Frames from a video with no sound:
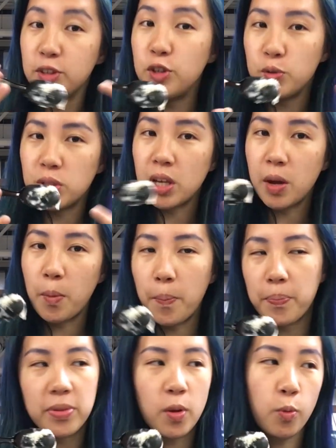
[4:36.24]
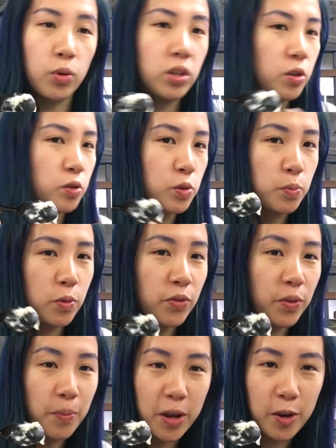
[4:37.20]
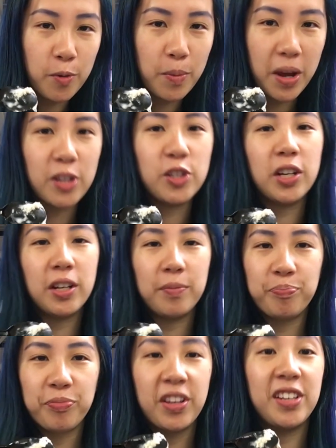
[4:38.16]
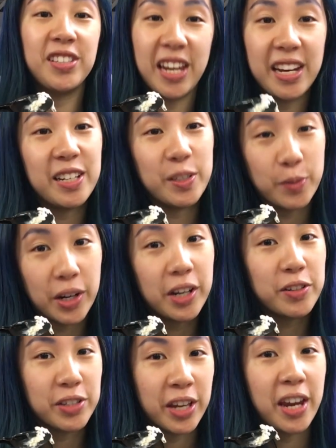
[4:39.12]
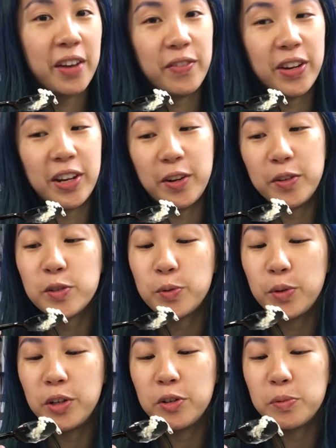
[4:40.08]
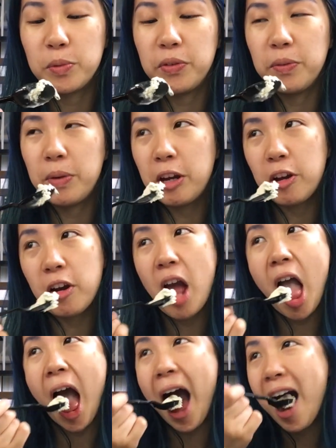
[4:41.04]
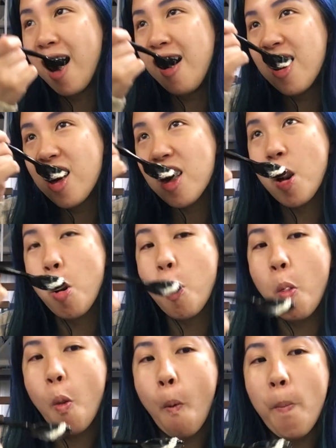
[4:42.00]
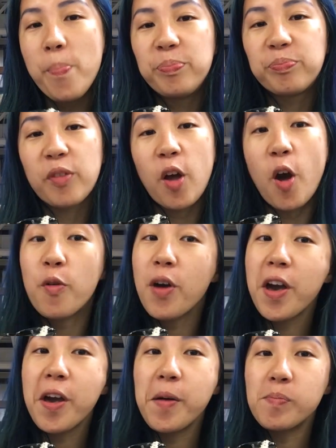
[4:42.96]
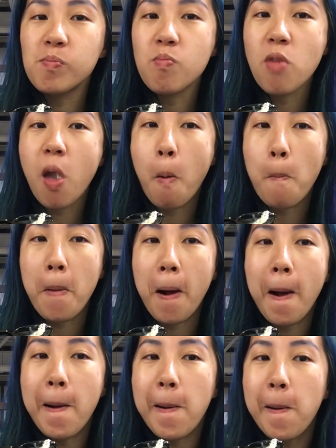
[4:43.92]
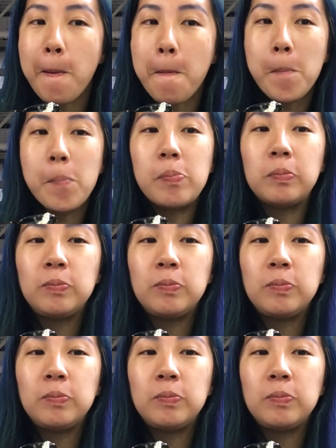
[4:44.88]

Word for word: do some Windows Movie Maker magic. Because that is what I use to edit videos, Windows Movie Maker. Oh. Alright. Bye.